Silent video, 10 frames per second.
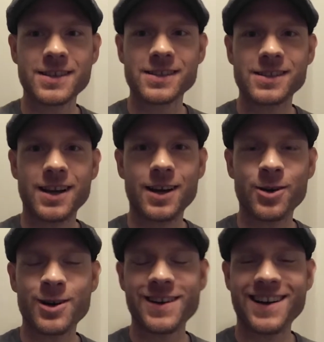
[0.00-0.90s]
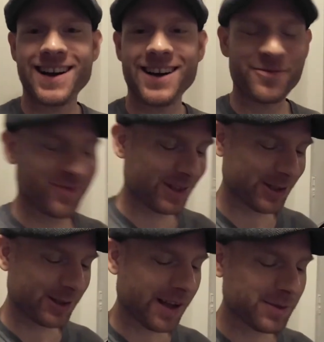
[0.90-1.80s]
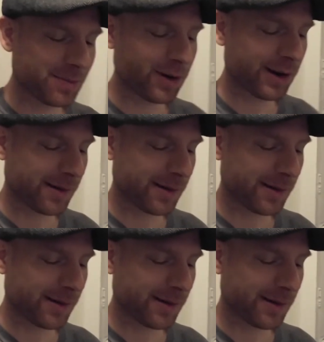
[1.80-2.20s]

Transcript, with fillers: So... Um, just, I'm just pointing